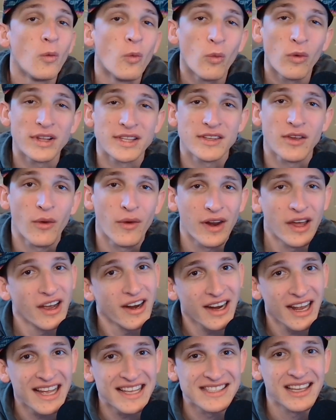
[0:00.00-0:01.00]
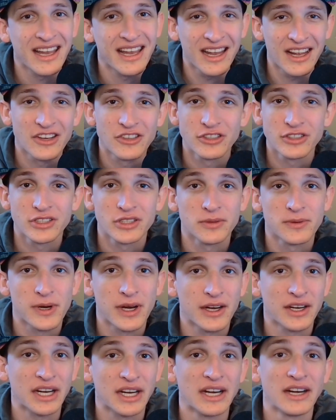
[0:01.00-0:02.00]
What's going on, guys? Andrew
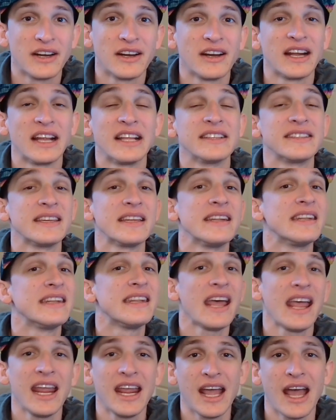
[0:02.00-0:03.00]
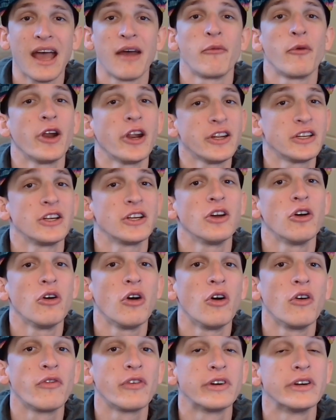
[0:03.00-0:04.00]
Sarar here, and today I wanted to go
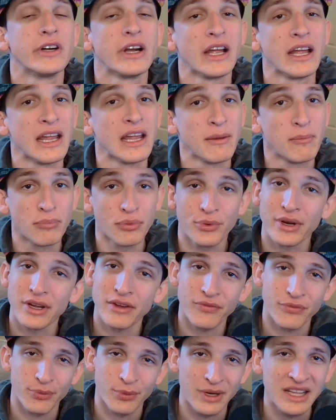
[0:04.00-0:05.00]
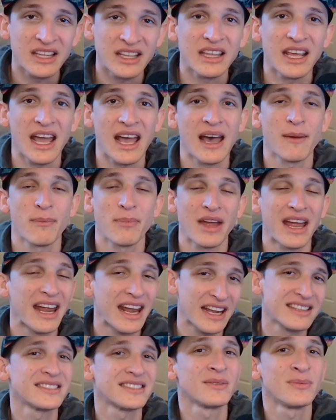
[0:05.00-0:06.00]
over a brief recap
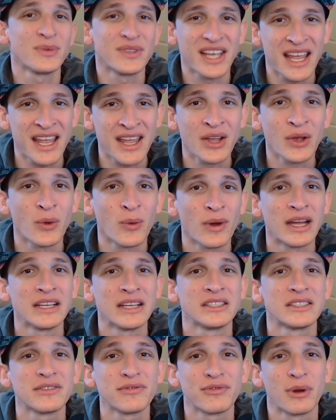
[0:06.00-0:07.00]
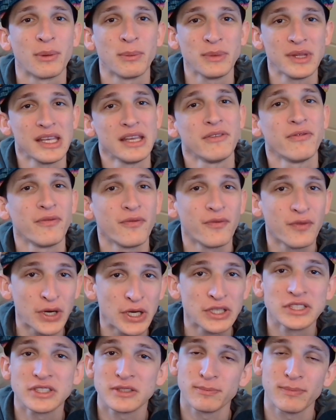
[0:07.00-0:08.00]
and some takeaways from the
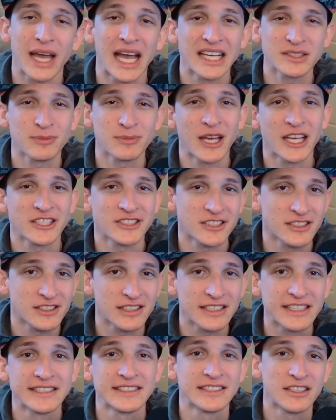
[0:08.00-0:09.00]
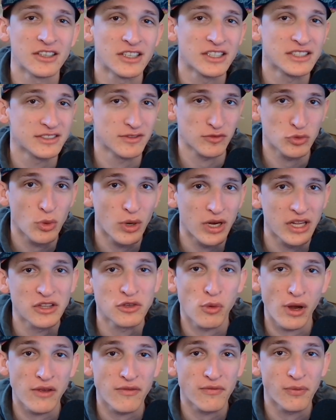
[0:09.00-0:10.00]
first Bassmaster Elite Series of
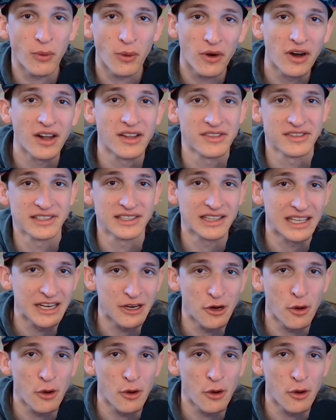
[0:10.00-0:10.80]
2024 on Toledo